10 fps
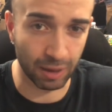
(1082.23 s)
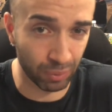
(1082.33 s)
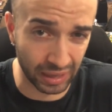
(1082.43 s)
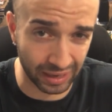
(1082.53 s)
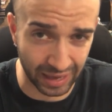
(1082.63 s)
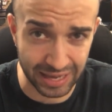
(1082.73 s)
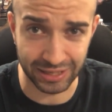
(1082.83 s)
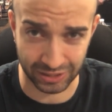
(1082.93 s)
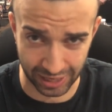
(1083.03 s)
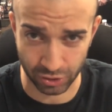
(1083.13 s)
not playing Engage
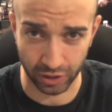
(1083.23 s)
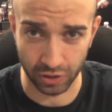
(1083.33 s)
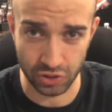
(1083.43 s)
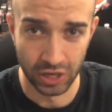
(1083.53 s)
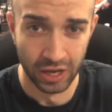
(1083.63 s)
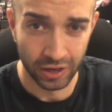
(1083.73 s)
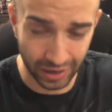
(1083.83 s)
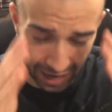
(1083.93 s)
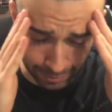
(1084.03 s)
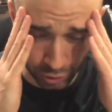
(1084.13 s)
in Sky Strikers.
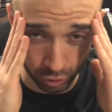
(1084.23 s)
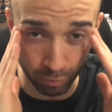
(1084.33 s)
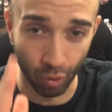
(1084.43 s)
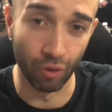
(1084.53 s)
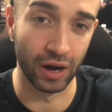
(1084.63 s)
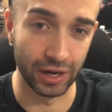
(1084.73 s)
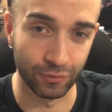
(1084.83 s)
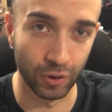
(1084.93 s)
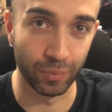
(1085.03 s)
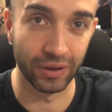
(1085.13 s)
You're an absolute moron if
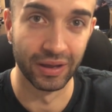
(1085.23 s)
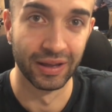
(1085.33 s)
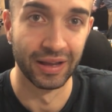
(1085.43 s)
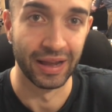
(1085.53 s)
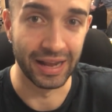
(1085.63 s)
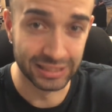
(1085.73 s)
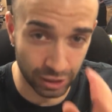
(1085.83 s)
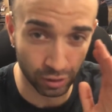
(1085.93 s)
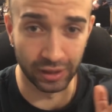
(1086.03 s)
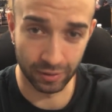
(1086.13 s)
you don't play. It's
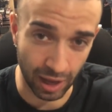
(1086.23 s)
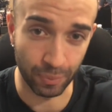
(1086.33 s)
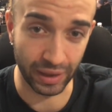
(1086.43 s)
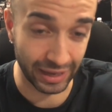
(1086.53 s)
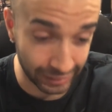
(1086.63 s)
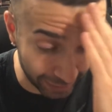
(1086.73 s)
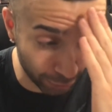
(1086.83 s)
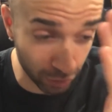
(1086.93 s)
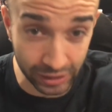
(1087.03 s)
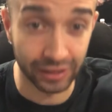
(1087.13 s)
literally like not playing. Uh,
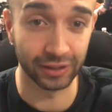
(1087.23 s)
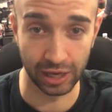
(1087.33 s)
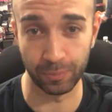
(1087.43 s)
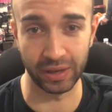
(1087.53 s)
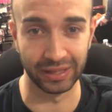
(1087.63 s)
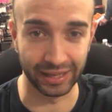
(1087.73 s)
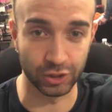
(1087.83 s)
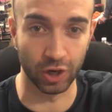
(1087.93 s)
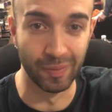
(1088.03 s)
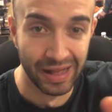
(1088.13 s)
literally like not playing
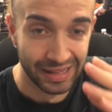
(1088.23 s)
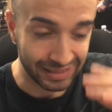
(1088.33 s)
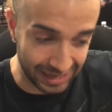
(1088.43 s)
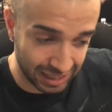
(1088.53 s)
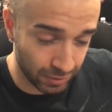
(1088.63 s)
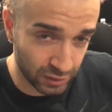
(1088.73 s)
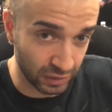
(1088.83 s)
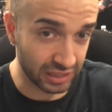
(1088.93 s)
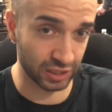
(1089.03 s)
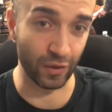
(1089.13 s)
Electro. That's how much of
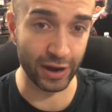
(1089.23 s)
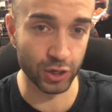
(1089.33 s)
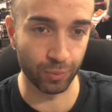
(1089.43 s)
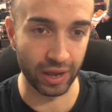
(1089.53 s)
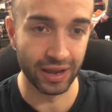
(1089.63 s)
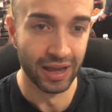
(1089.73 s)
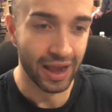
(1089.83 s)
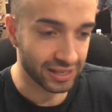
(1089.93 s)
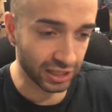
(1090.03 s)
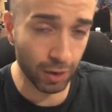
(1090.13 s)
a disadvantage you're playing.
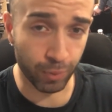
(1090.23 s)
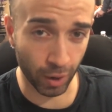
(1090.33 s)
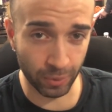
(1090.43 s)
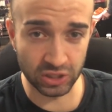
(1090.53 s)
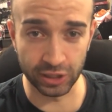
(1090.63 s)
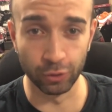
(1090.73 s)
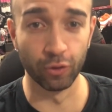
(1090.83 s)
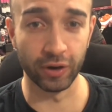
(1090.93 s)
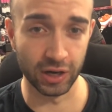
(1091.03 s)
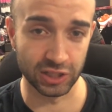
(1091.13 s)
It's like you're purposely
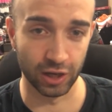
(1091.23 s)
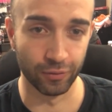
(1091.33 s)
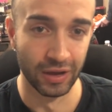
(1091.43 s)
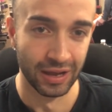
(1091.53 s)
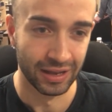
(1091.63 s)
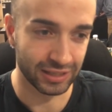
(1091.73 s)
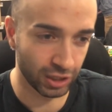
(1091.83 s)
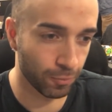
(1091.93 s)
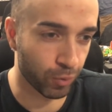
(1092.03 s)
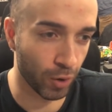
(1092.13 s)
neutering yourself. It's
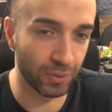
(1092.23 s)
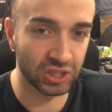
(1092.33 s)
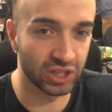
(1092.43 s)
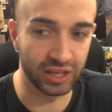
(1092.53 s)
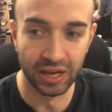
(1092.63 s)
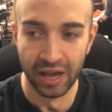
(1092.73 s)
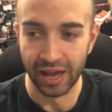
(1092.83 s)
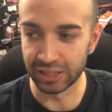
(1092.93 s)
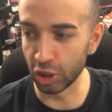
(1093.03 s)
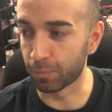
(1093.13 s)
like you're purposely.
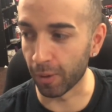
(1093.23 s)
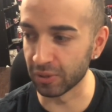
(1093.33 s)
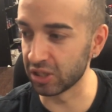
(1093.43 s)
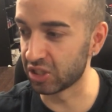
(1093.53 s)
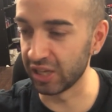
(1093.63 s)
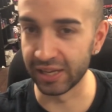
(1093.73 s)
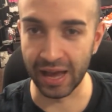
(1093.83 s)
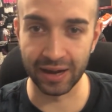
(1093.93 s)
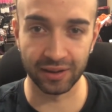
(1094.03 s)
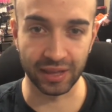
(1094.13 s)
It's like you purposely see a
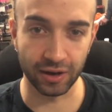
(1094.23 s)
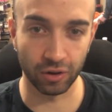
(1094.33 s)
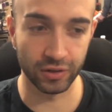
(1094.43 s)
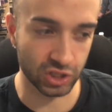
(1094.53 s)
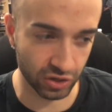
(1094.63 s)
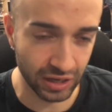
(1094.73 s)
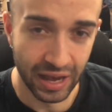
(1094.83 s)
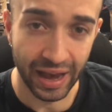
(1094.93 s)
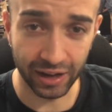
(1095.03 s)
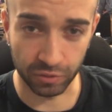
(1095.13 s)
nine out of ten girl on the street
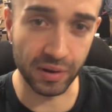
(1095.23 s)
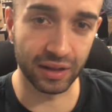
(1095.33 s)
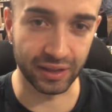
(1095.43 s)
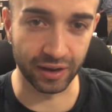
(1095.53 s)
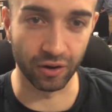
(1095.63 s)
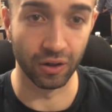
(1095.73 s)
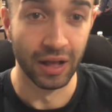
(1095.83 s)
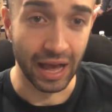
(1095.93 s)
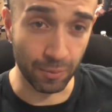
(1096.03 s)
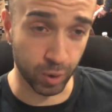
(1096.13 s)
and a three out of ten girl,
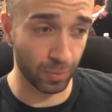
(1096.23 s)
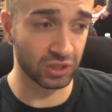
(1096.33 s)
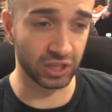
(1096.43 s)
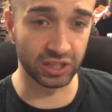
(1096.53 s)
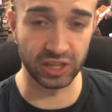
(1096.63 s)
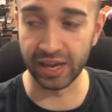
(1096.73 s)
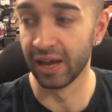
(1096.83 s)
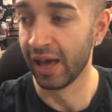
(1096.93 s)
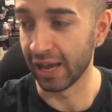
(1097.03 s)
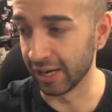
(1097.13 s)
and purposely saying,
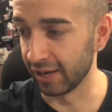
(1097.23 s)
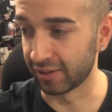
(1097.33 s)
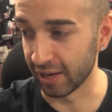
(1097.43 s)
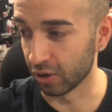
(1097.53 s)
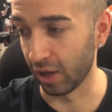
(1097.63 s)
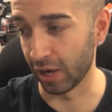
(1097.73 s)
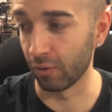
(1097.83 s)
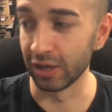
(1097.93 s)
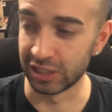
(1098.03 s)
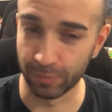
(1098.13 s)
"Hey, nine out of ten girl, I don't
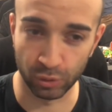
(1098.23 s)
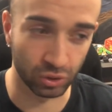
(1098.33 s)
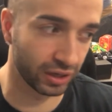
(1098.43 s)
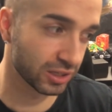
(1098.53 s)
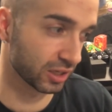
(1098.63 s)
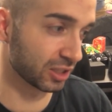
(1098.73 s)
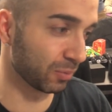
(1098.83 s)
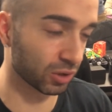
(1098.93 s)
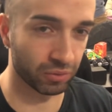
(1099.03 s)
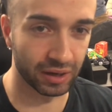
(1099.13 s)
want to sleep with you today, so I'm gonna
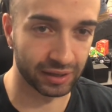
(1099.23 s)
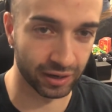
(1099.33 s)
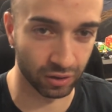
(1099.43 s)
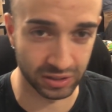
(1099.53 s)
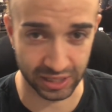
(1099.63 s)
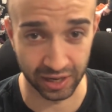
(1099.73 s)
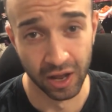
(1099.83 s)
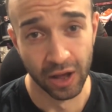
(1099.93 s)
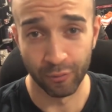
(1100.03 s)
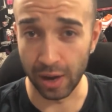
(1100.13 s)
sleep with a three out of ten girl instead."
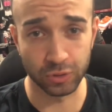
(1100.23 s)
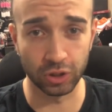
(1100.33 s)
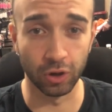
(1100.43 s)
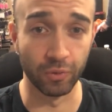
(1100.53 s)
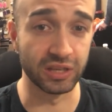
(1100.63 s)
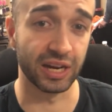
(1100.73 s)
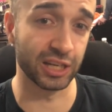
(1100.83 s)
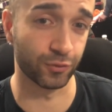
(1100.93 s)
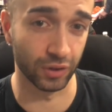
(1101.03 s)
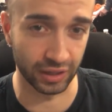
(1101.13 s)
For absolutely no reason. I
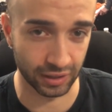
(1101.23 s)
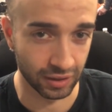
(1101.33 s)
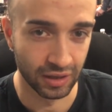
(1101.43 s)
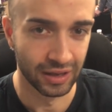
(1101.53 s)
just feel like it.